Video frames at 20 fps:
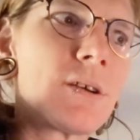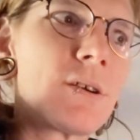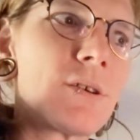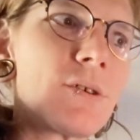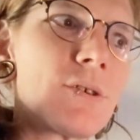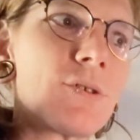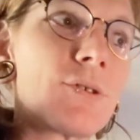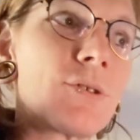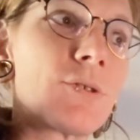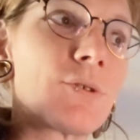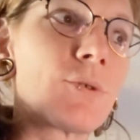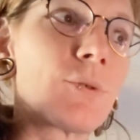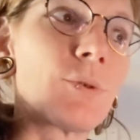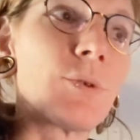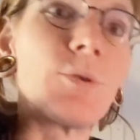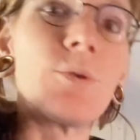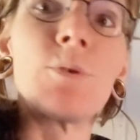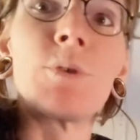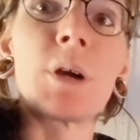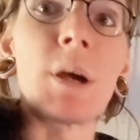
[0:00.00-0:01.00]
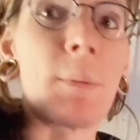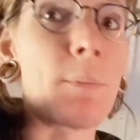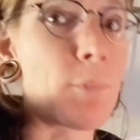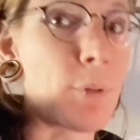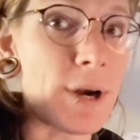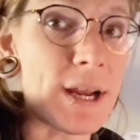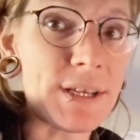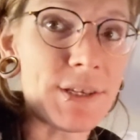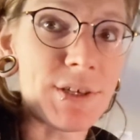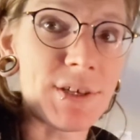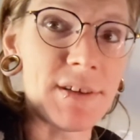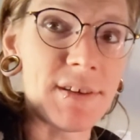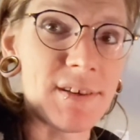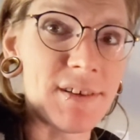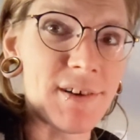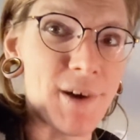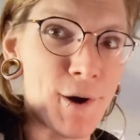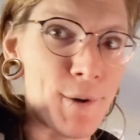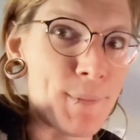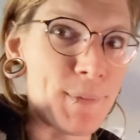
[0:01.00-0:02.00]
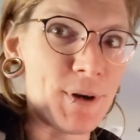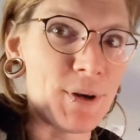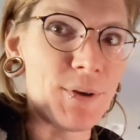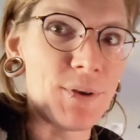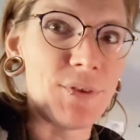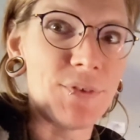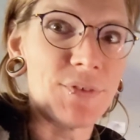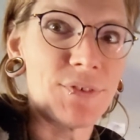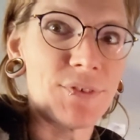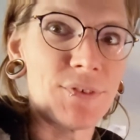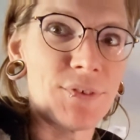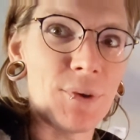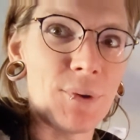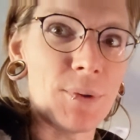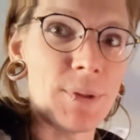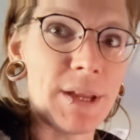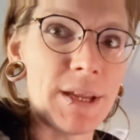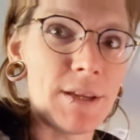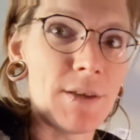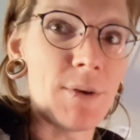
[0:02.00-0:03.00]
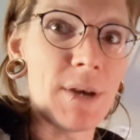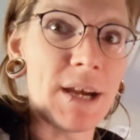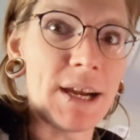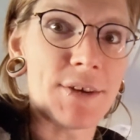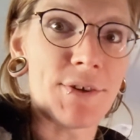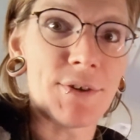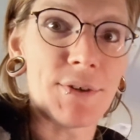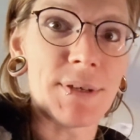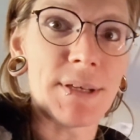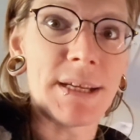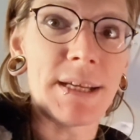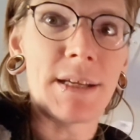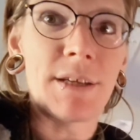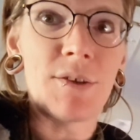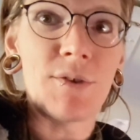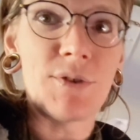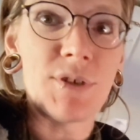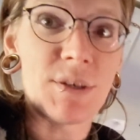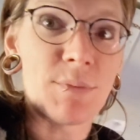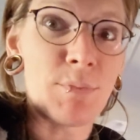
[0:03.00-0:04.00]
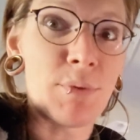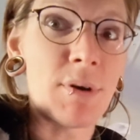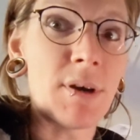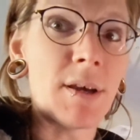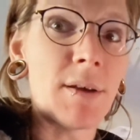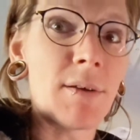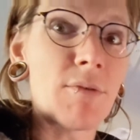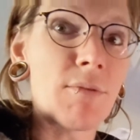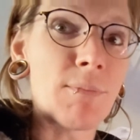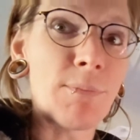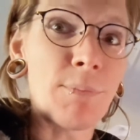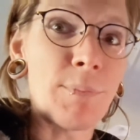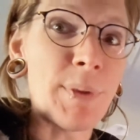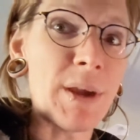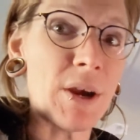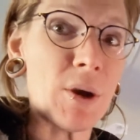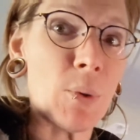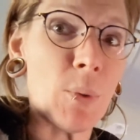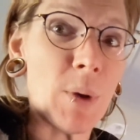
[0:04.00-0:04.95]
screw compression terminals. So like you just put bare